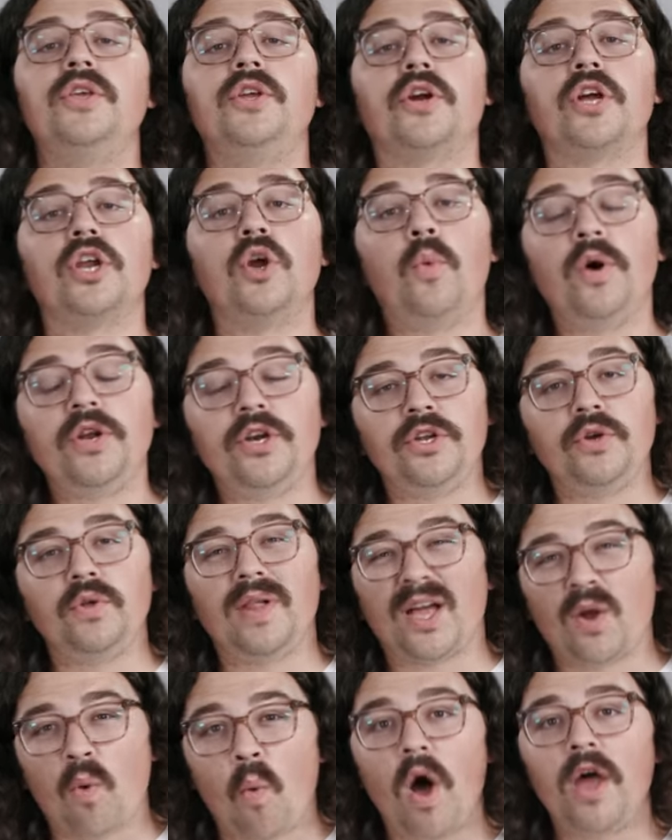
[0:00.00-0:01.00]
you're gonna wanna do
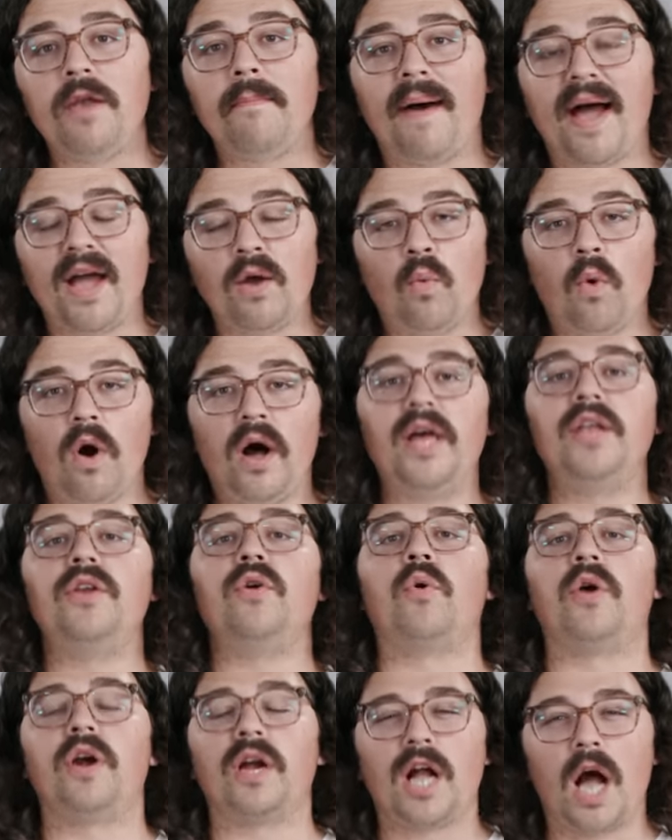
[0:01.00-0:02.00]
like one by one
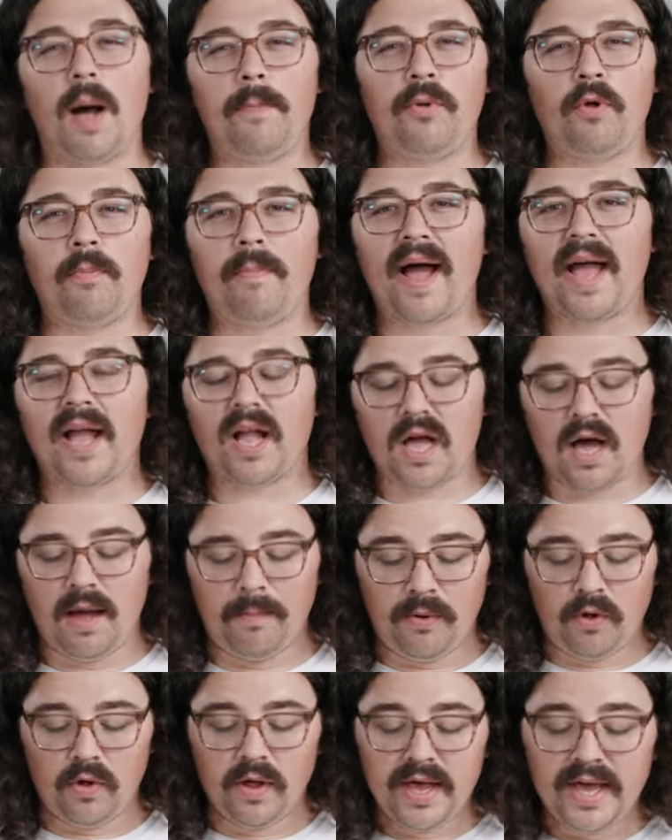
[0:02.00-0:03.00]
or a couple by a
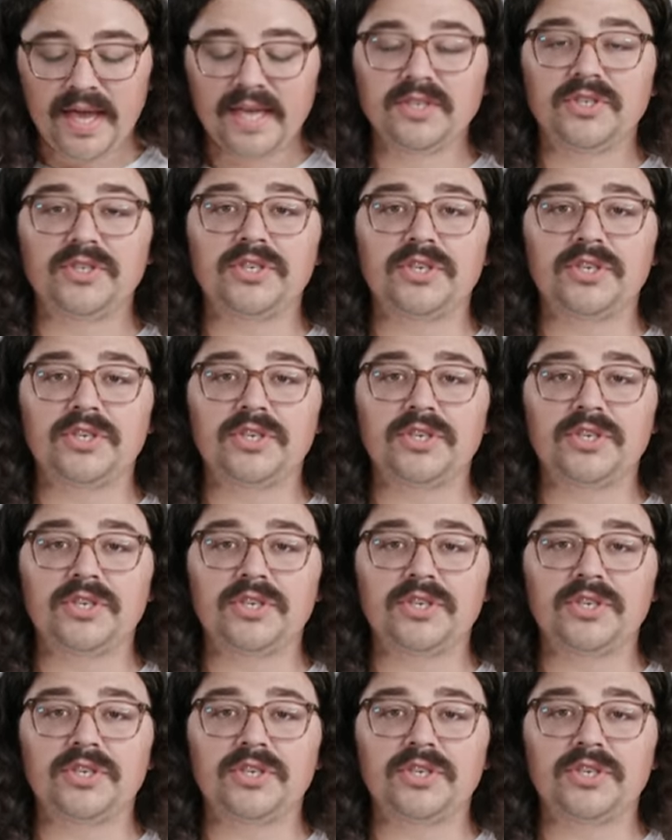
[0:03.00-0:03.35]
couple and